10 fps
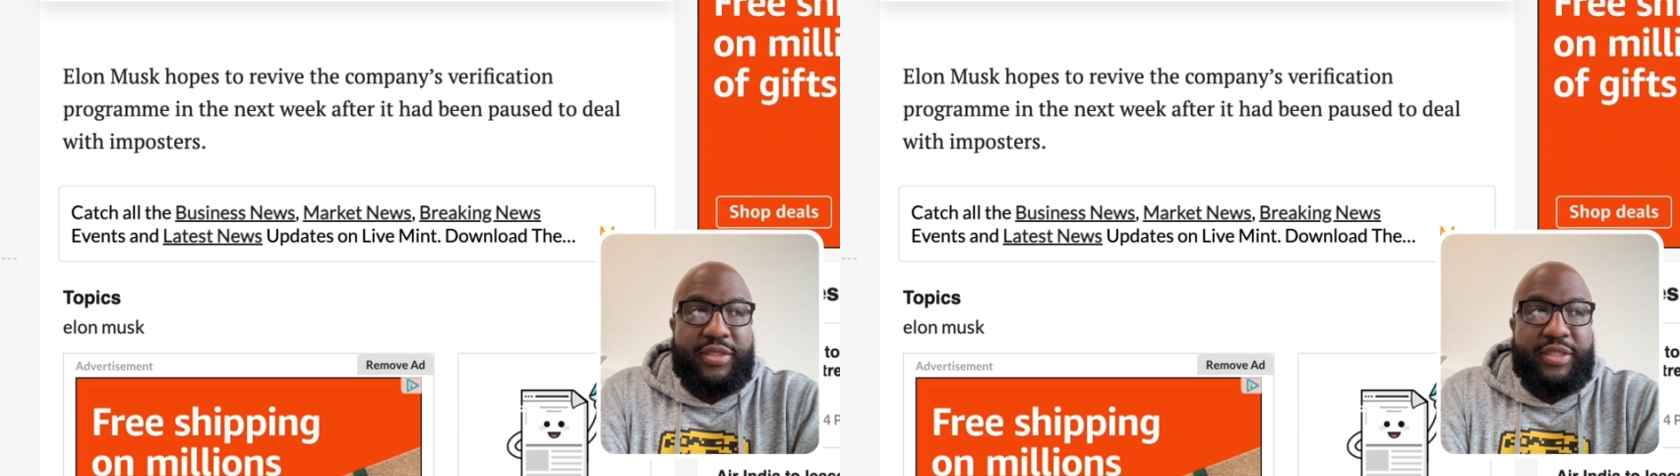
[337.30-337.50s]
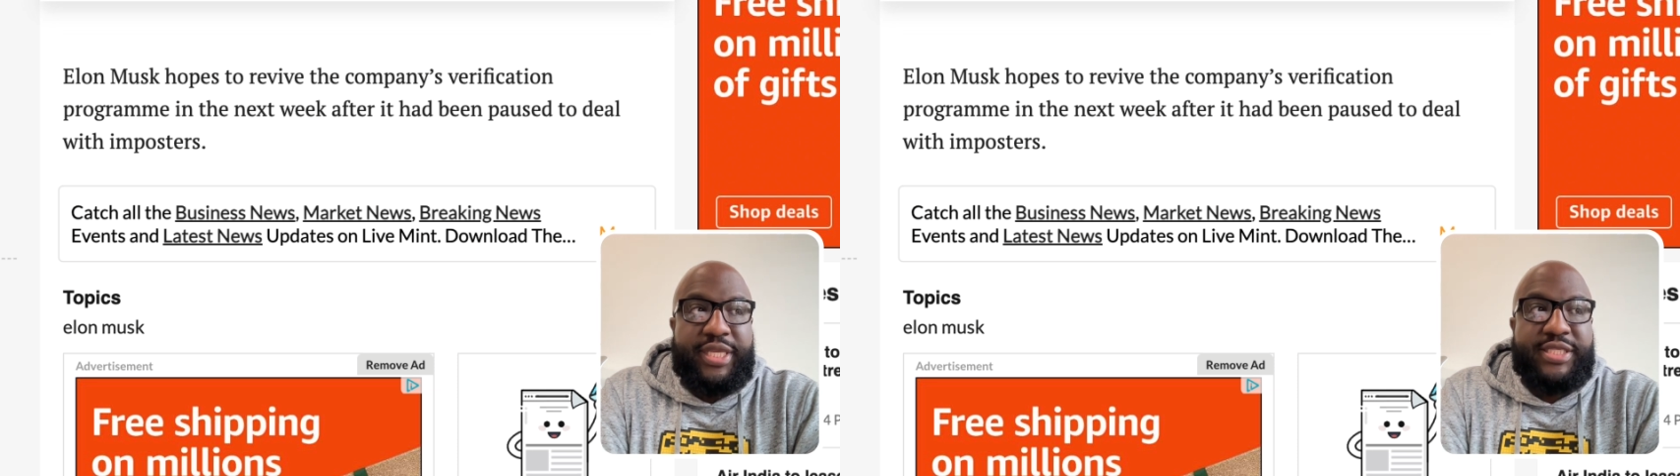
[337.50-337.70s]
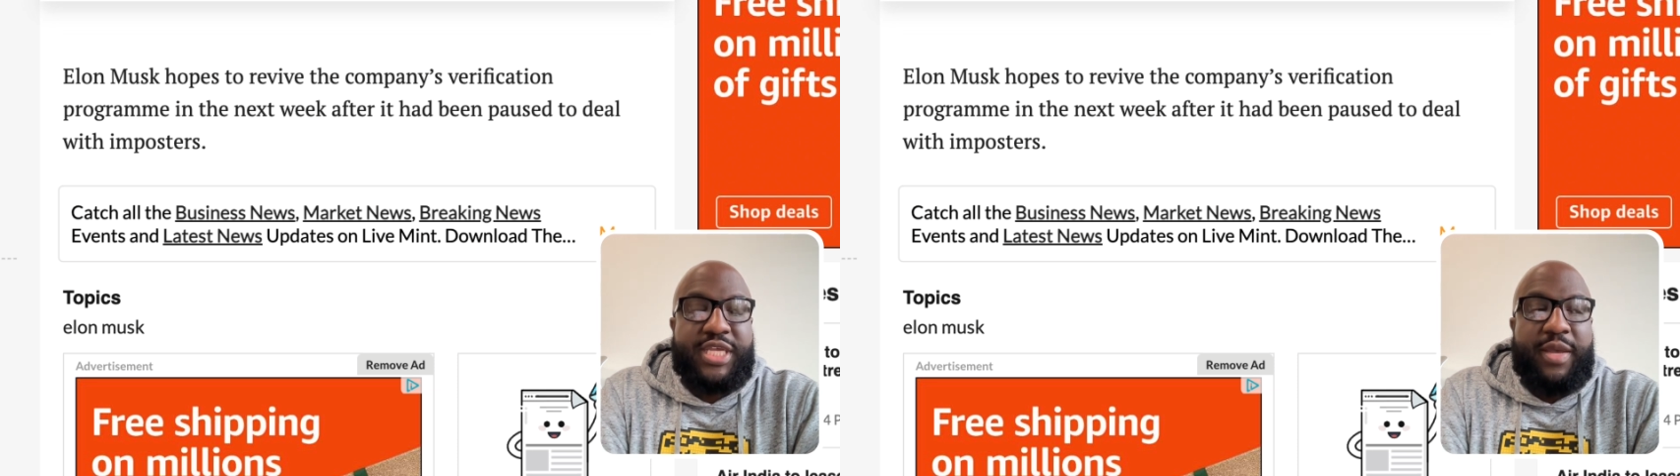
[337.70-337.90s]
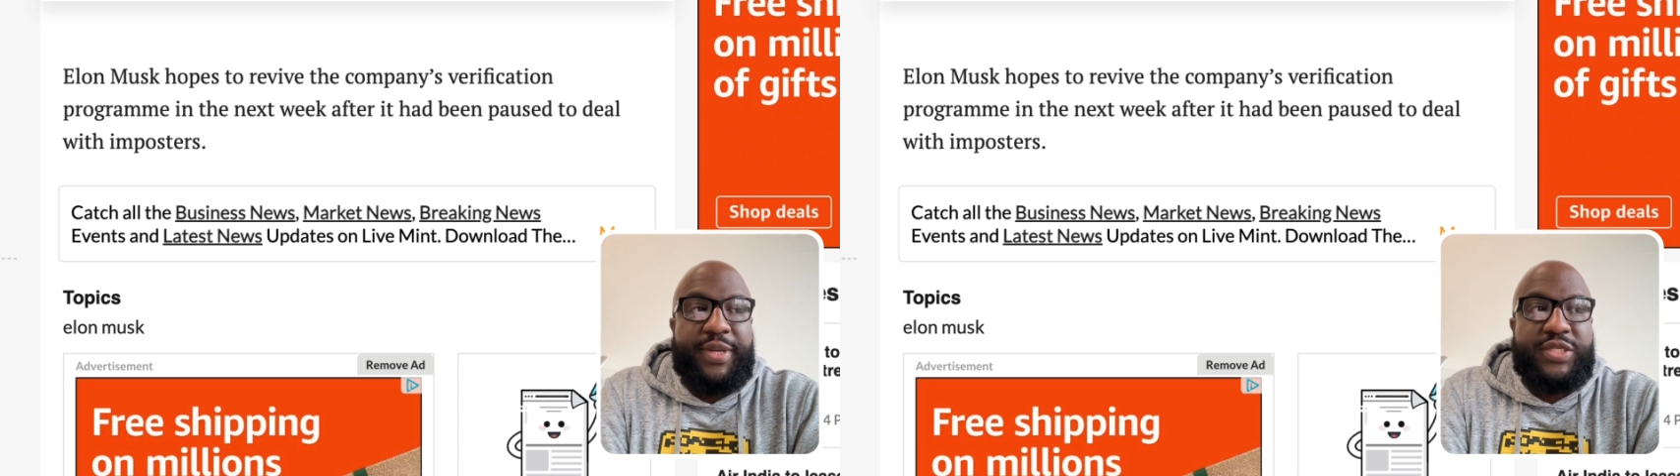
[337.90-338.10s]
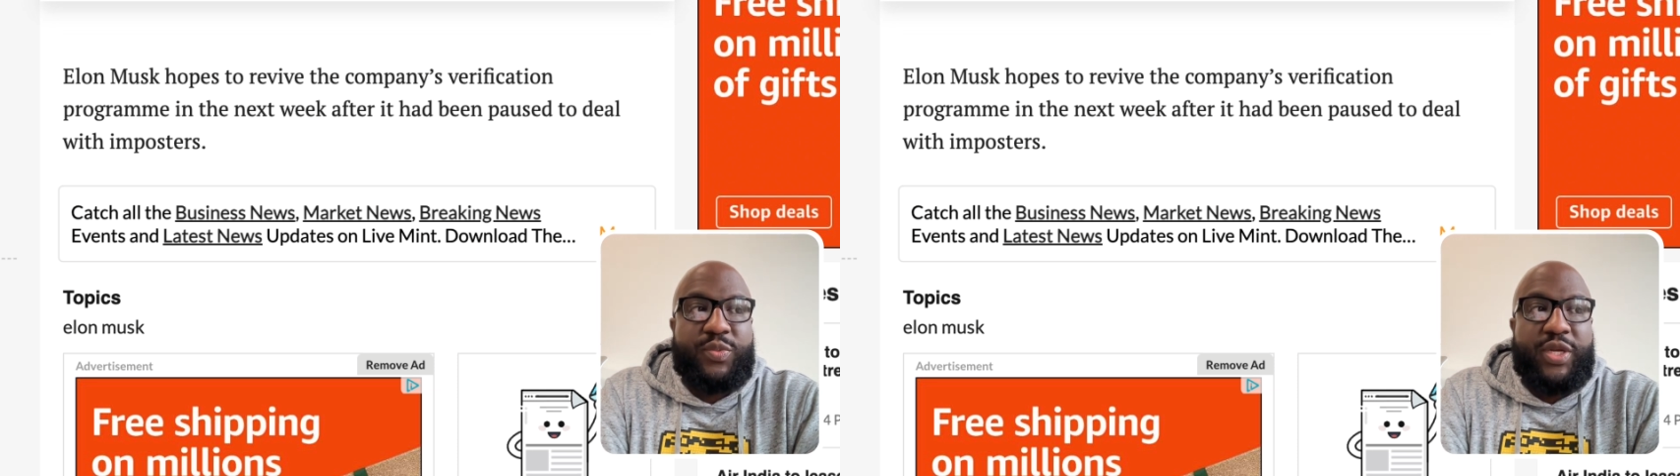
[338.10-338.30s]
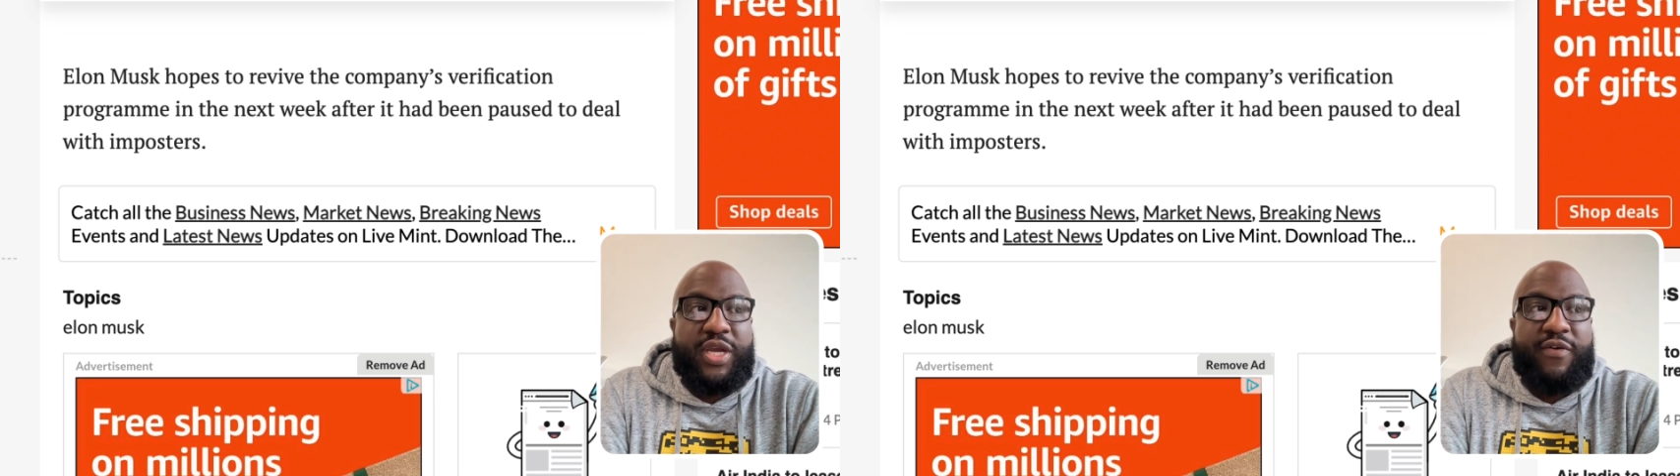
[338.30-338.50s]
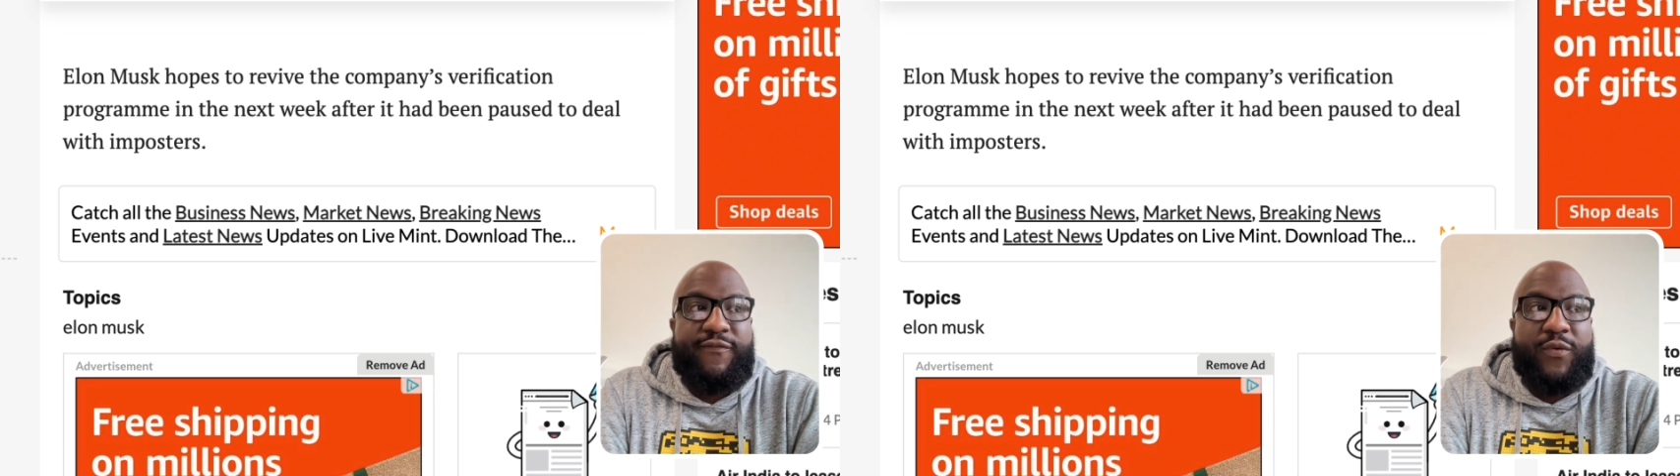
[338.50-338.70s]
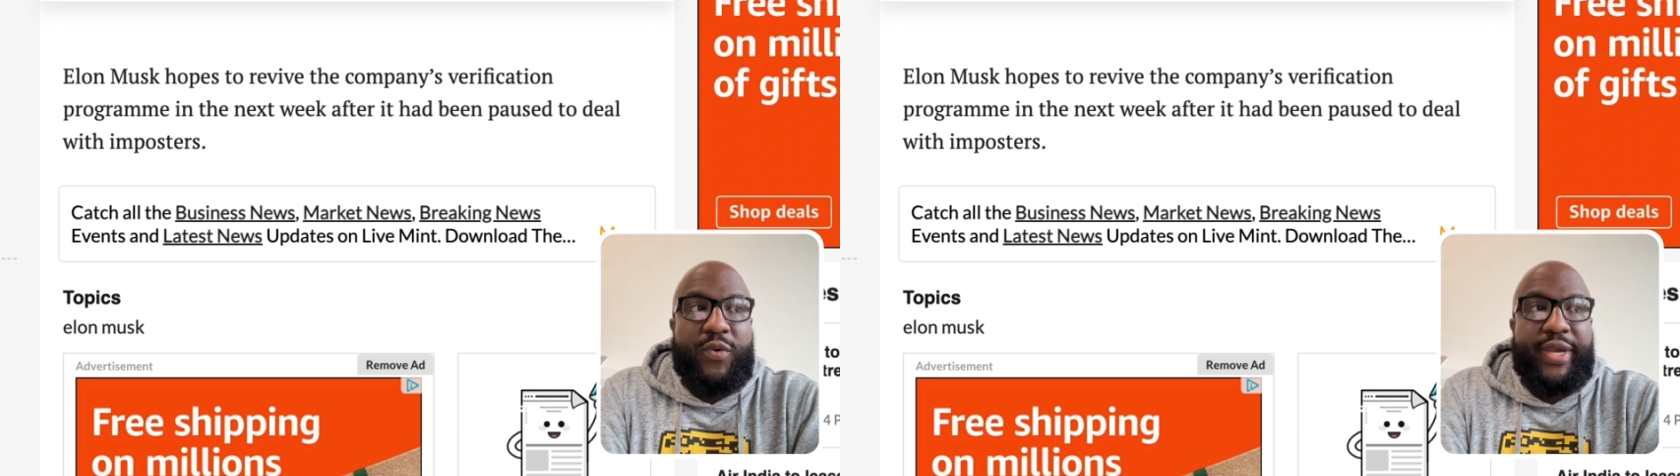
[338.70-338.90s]
these companies want to
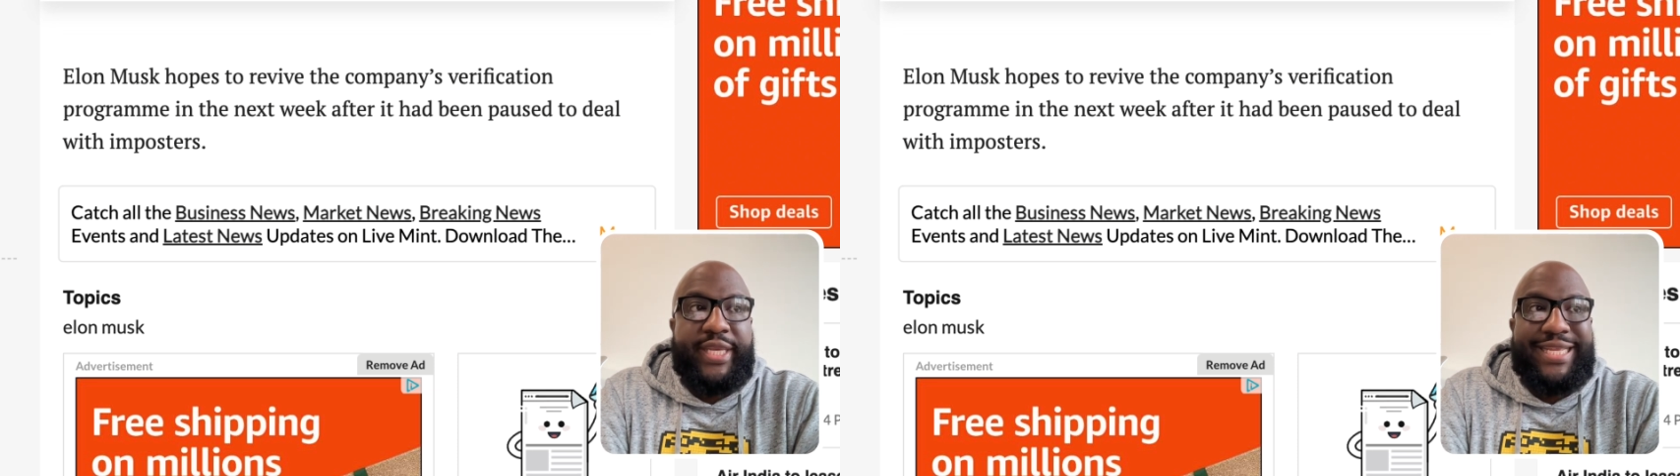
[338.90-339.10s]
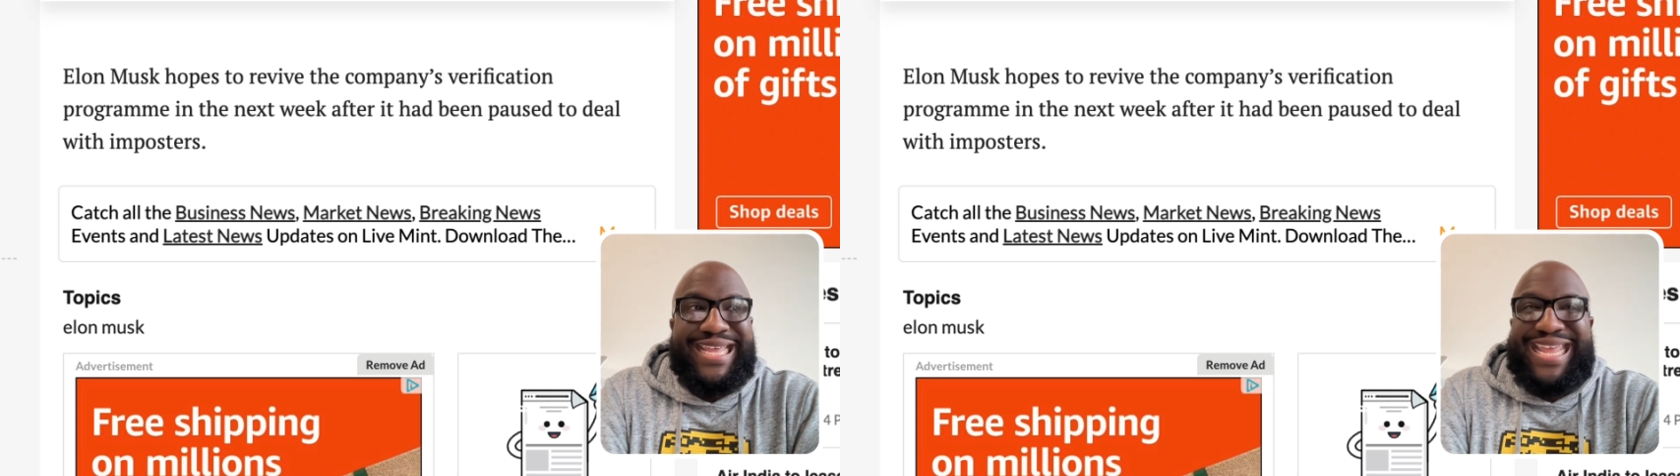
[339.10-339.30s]
avoid